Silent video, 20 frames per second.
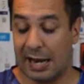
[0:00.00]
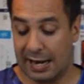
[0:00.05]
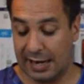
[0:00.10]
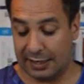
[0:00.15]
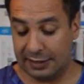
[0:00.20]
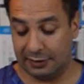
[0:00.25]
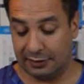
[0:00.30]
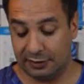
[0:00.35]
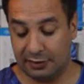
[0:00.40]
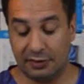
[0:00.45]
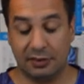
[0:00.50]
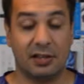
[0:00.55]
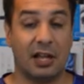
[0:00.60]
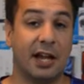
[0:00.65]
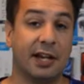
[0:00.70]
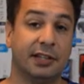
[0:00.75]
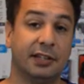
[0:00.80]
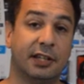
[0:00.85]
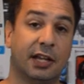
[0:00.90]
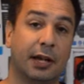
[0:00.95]
and
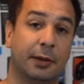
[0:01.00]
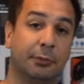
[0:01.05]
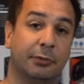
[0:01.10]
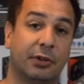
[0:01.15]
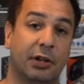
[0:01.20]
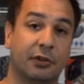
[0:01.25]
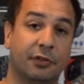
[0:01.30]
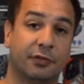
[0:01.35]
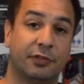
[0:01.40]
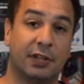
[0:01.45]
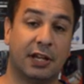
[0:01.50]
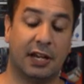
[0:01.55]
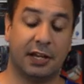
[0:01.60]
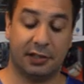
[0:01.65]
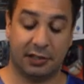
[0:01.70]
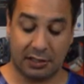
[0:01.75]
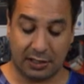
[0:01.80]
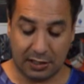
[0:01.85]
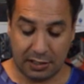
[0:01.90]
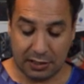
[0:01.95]
nine times out of
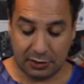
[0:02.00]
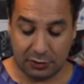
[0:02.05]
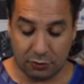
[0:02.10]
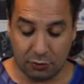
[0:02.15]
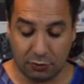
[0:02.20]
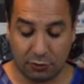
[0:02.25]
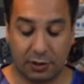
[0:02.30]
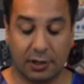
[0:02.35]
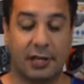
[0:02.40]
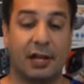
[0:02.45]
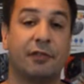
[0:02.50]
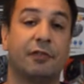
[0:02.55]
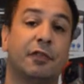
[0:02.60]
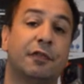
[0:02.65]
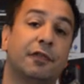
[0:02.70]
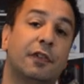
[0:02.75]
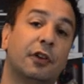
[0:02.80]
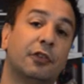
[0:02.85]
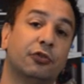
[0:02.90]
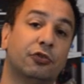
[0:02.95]
ten, you're gonna have a
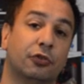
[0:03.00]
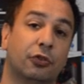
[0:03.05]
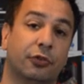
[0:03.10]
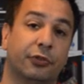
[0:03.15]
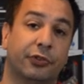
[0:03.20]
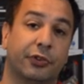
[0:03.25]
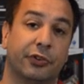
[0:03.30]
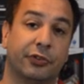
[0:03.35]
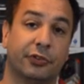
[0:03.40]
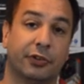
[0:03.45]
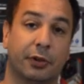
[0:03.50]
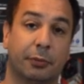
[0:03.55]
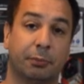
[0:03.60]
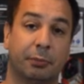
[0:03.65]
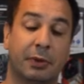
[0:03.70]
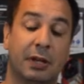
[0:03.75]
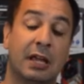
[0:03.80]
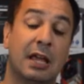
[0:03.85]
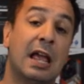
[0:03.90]
functional system.